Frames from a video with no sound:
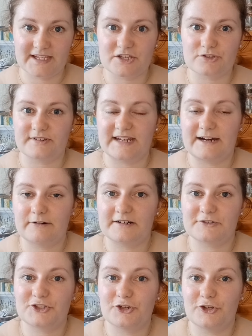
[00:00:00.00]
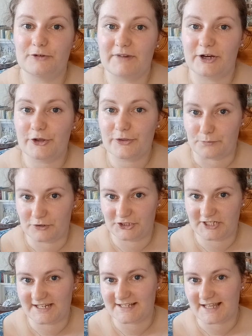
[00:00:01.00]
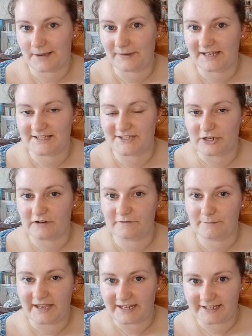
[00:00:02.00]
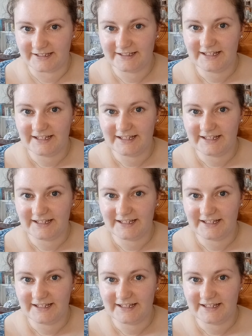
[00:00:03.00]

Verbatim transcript: So now I'll show you my other projects that I plan to start for Maynia.